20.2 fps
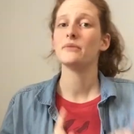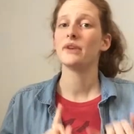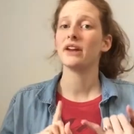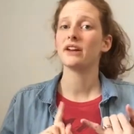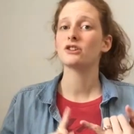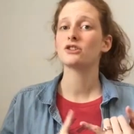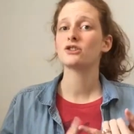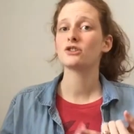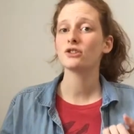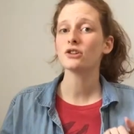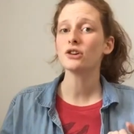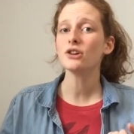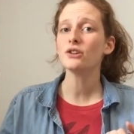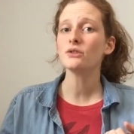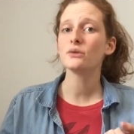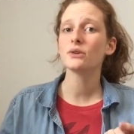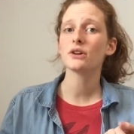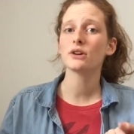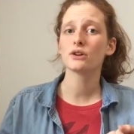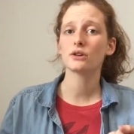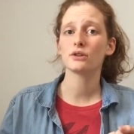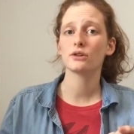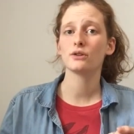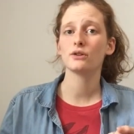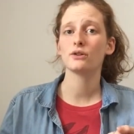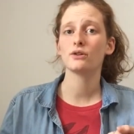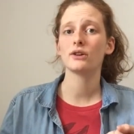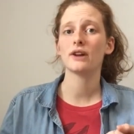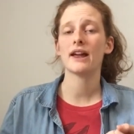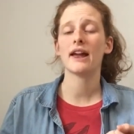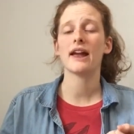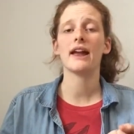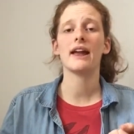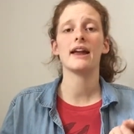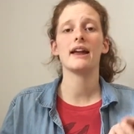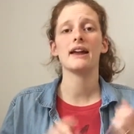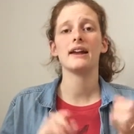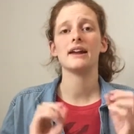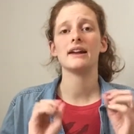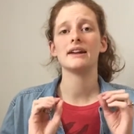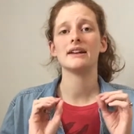Make sure you include a